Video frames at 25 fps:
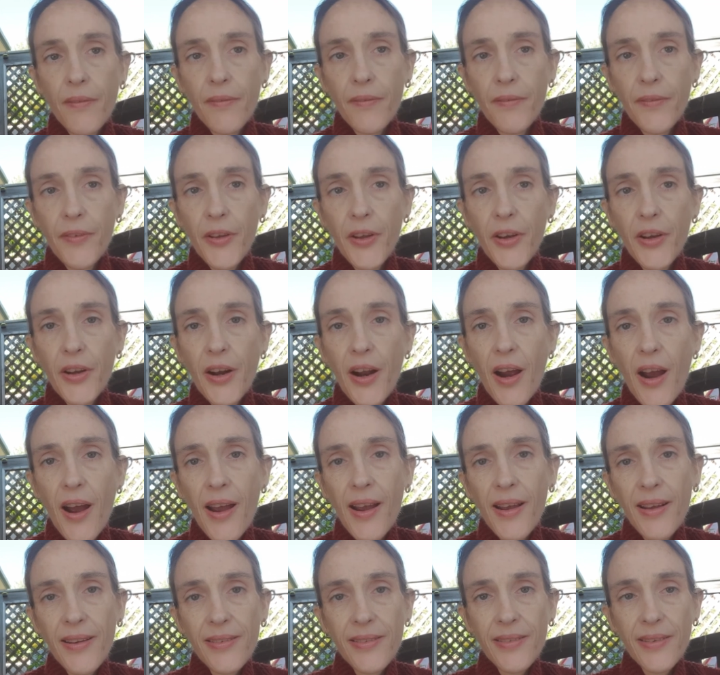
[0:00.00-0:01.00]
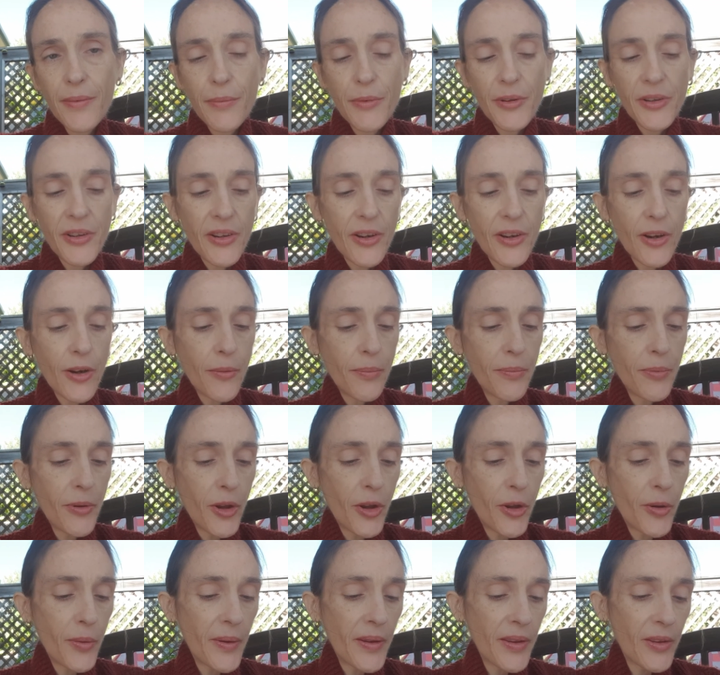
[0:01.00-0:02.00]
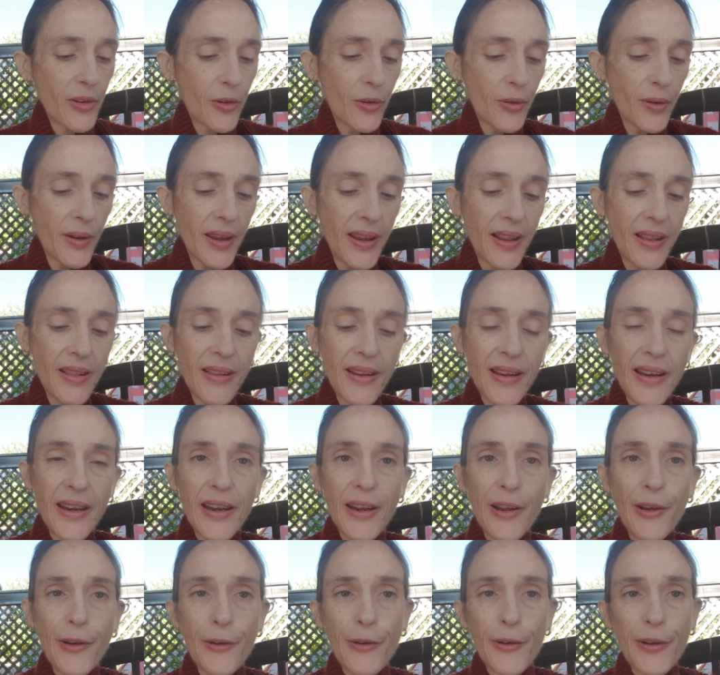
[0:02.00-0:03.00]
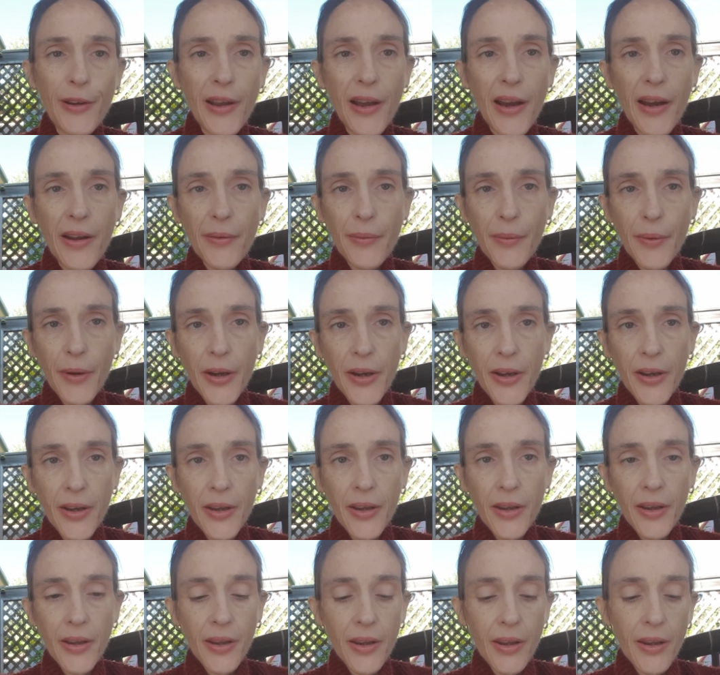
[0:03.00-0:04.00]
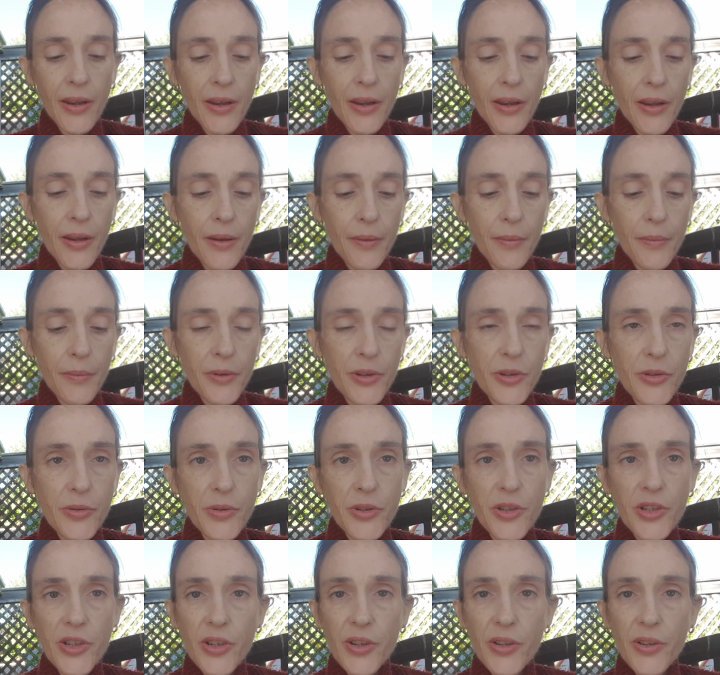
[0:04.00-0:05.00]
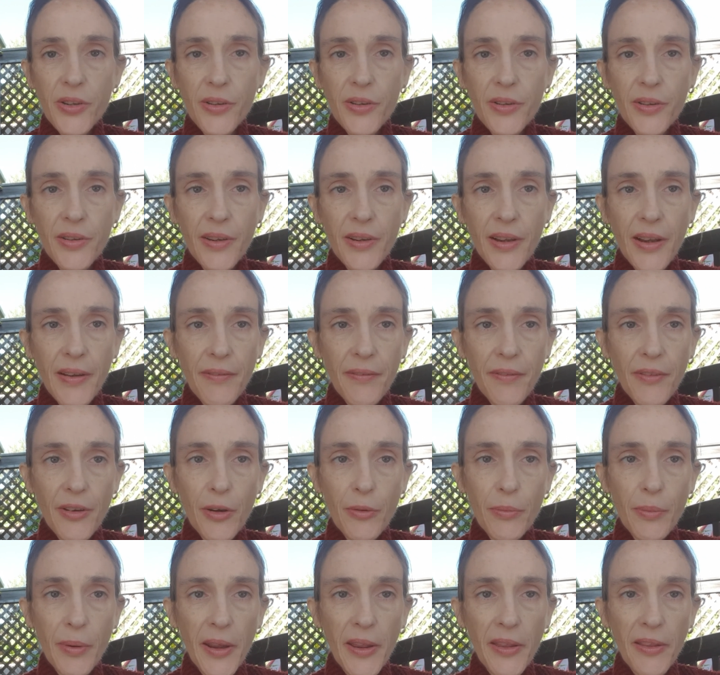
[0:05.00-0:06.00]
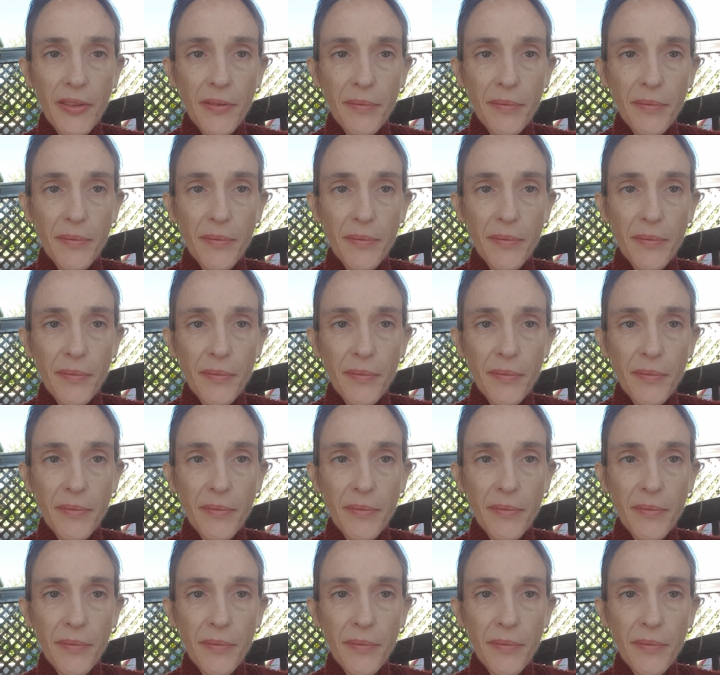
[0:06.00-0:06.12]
If you could hire someone to help you with cooking, cleaning or yard work, which would you get help with?